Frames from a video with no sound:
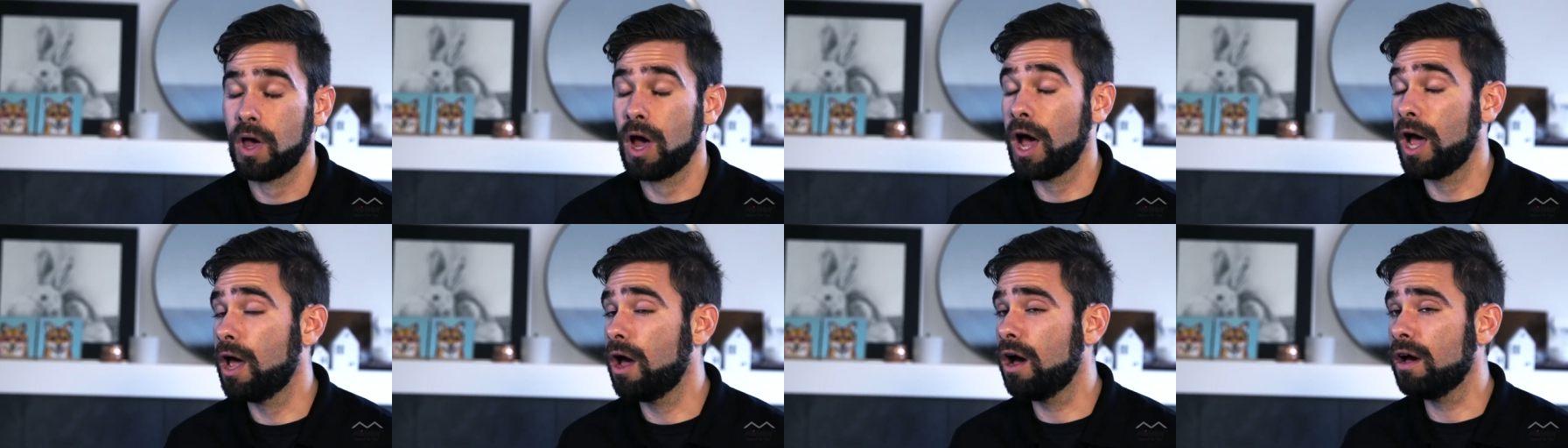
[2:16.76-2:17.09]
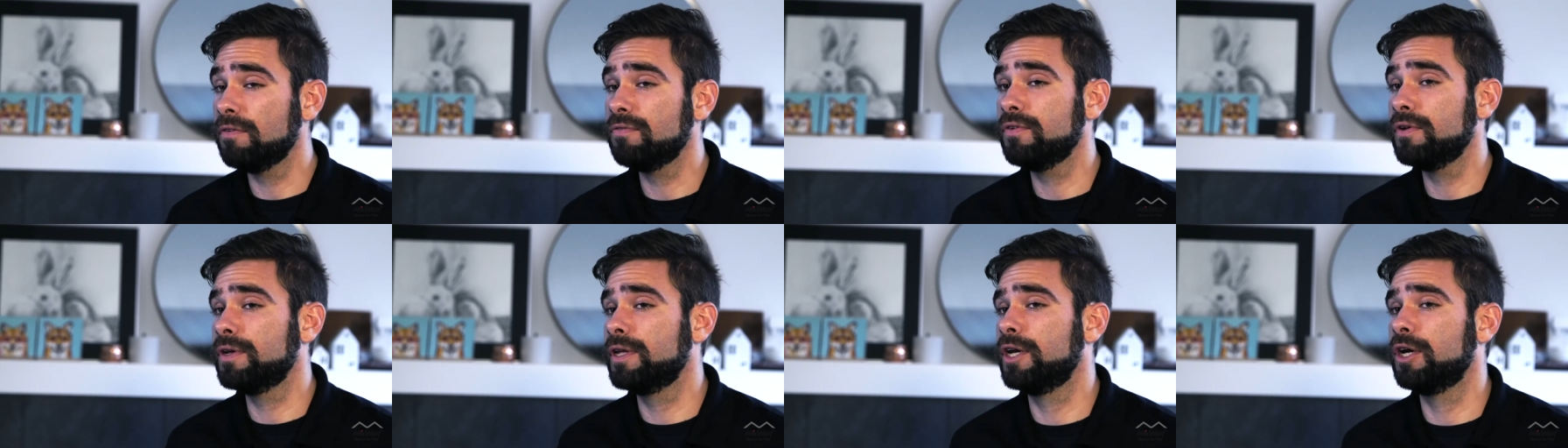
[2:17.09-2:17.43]
I
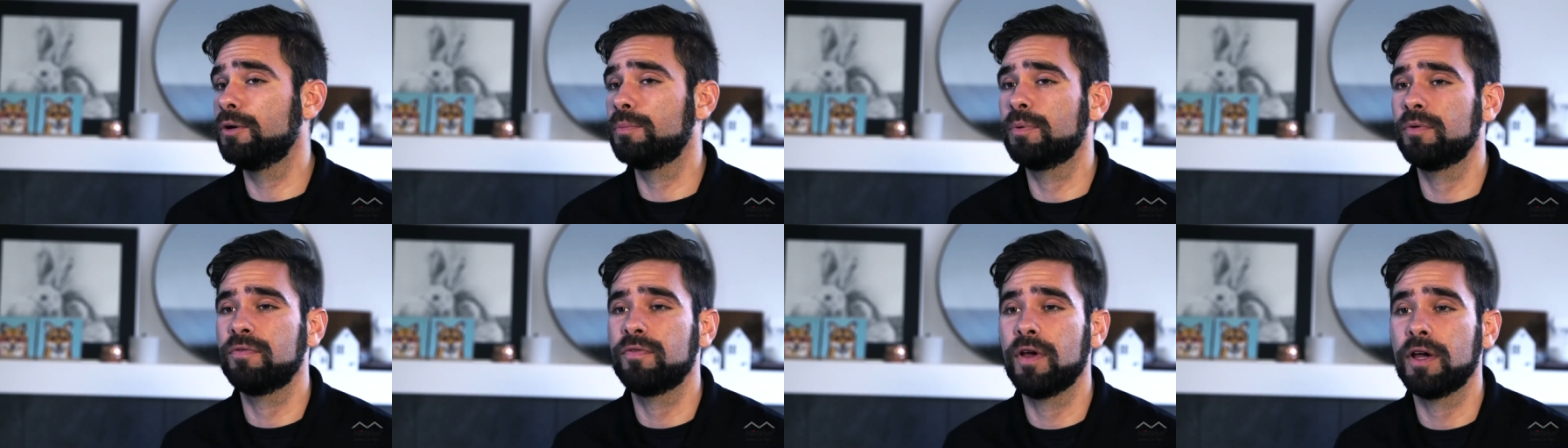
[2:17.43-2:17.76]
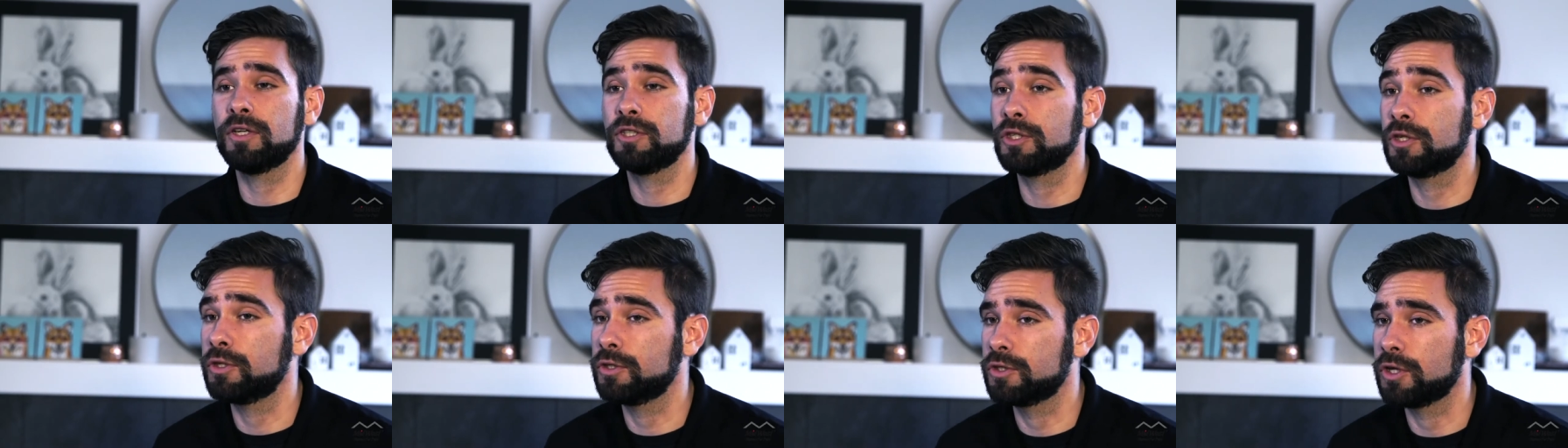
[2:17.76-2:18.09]
often hear
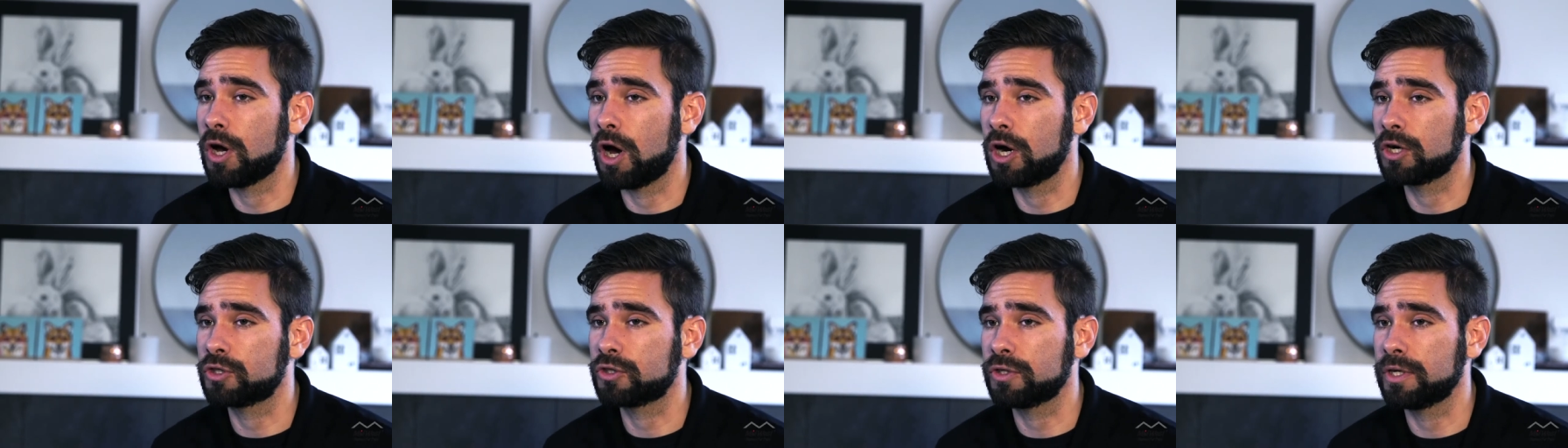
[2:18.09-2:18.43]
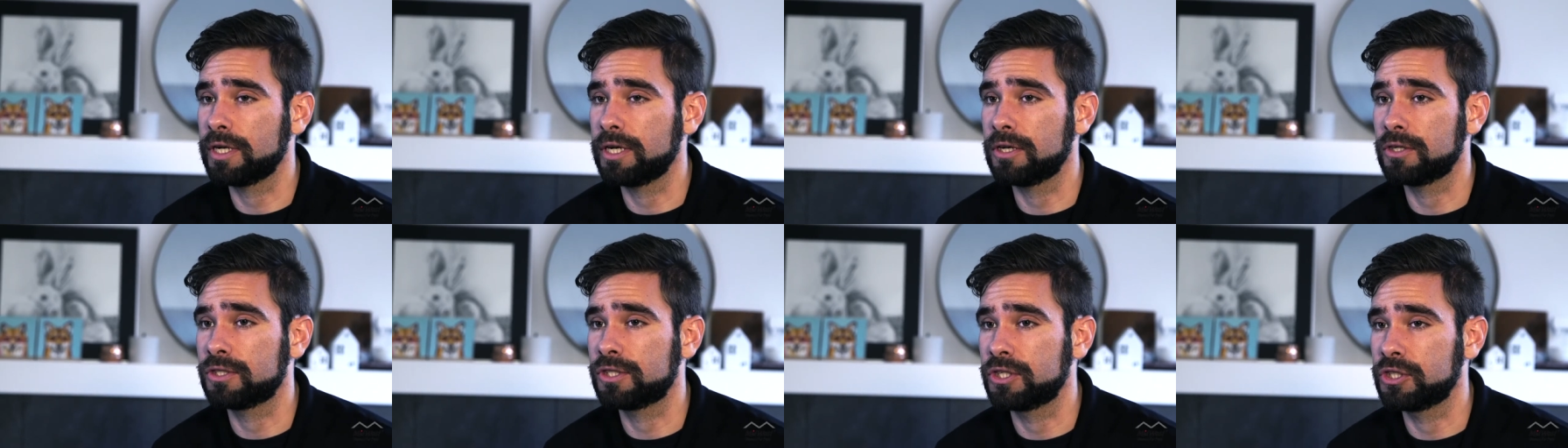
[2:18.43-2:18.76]
professional dog
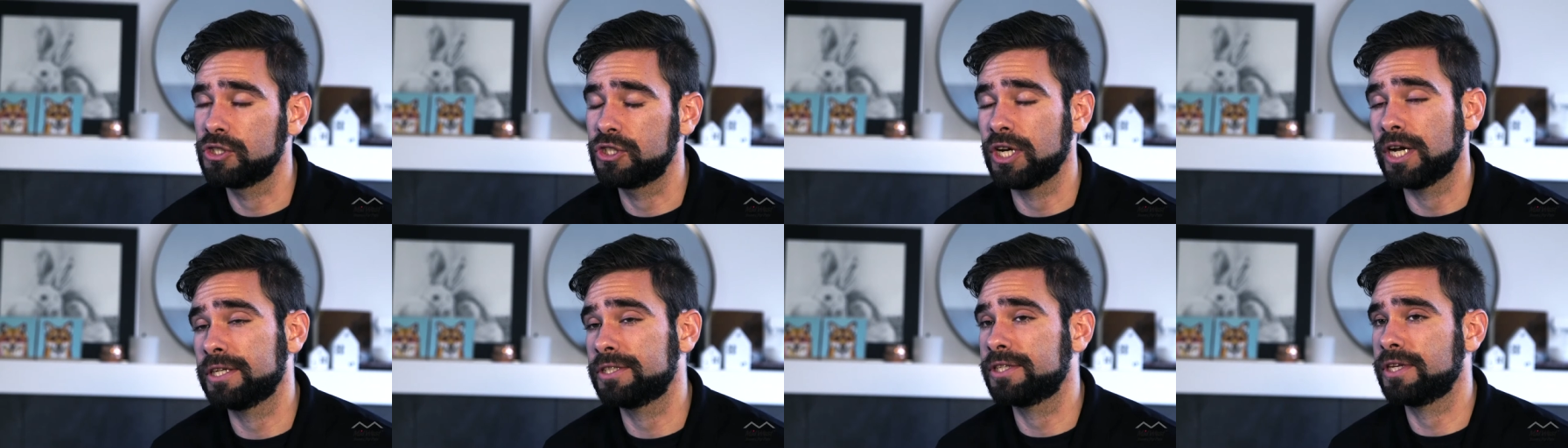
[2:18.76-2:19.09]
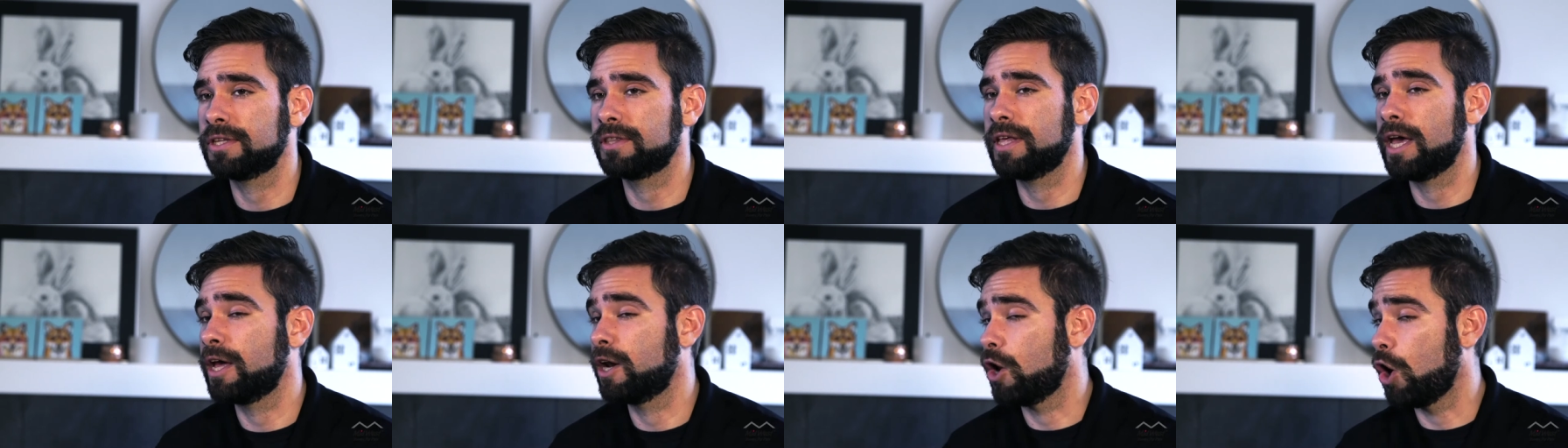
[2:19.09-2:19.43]
trainers
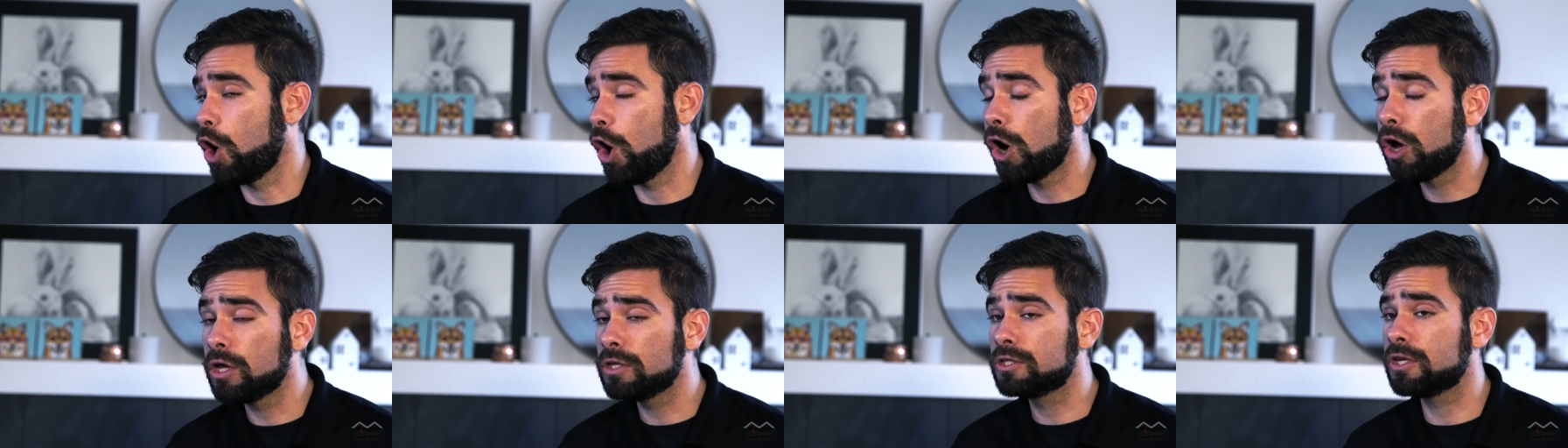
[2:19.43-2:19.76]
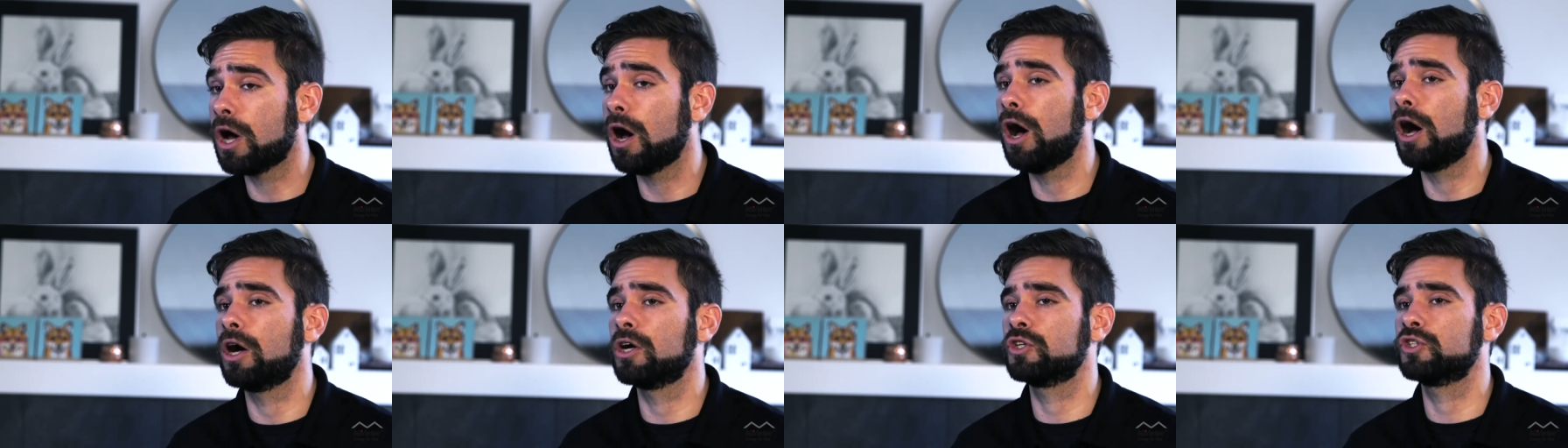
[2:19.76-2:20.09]
suggesting that all
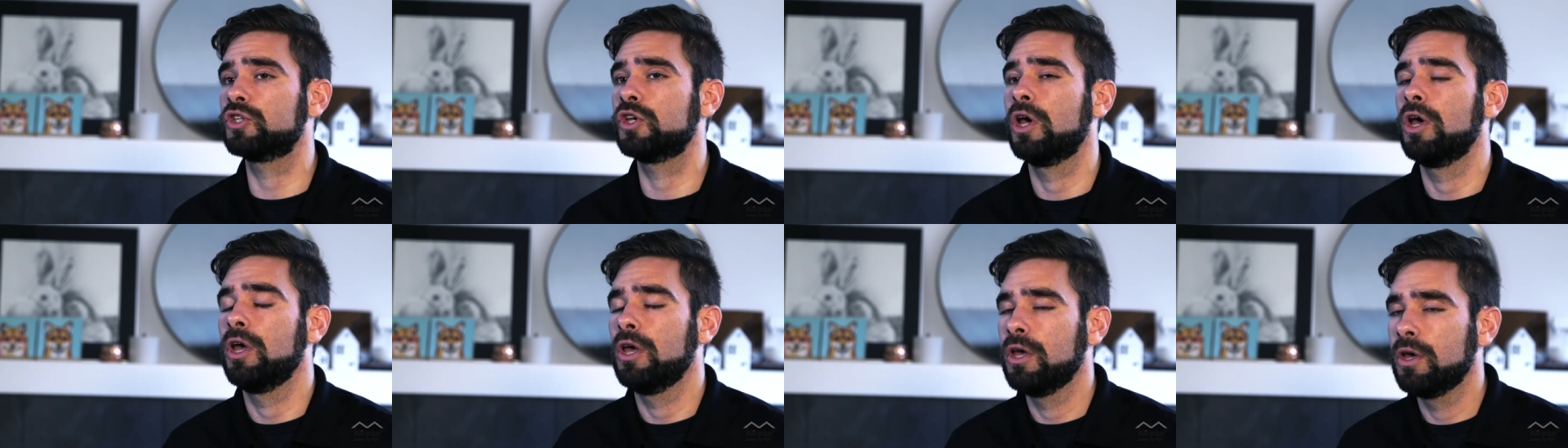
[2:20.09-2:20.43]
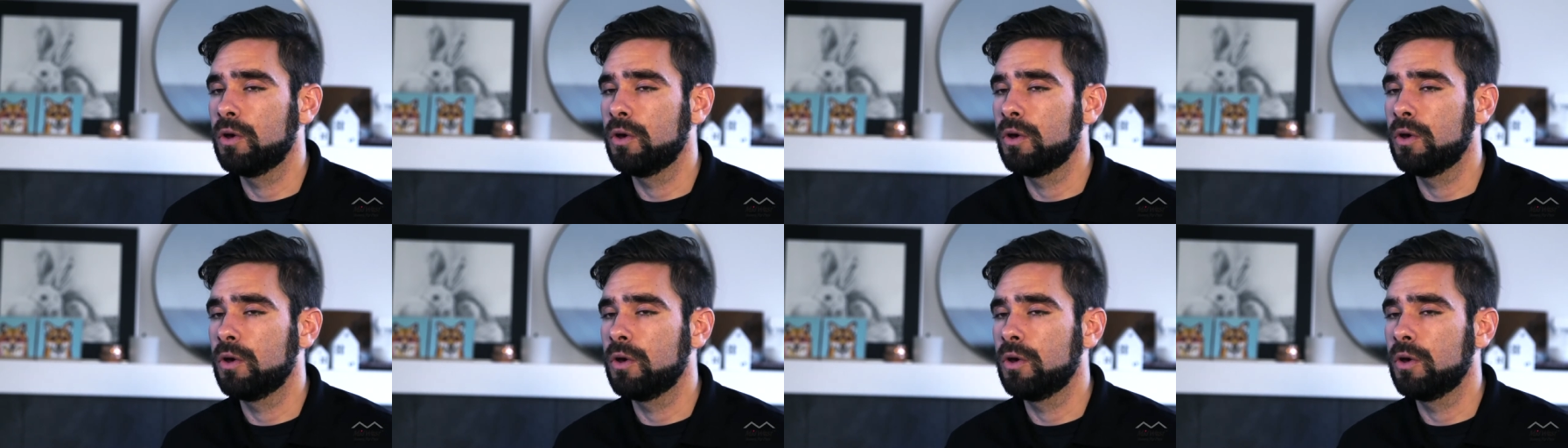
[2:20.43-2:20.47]
dogs